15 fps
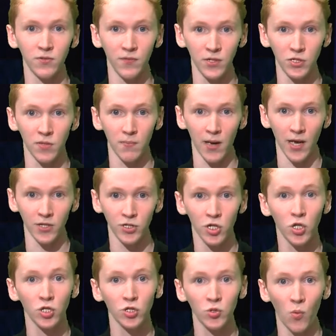Division match
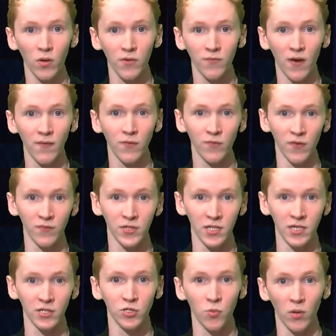25-15,